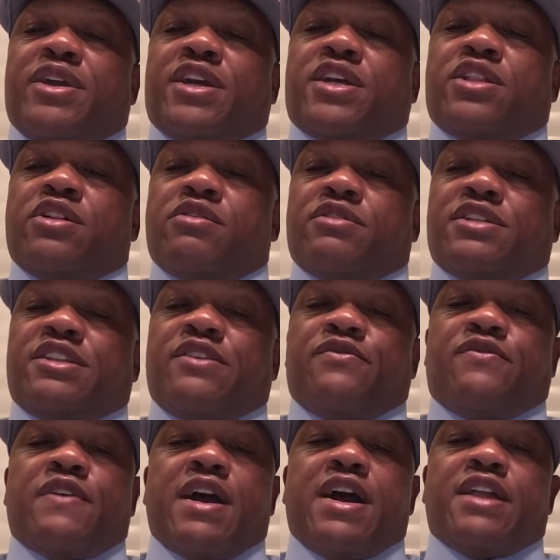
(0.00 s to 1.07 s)
clearly
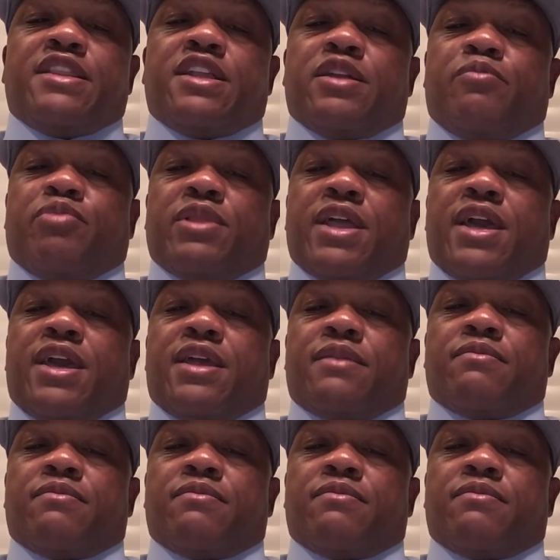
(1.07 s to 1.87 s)
defined in a plan.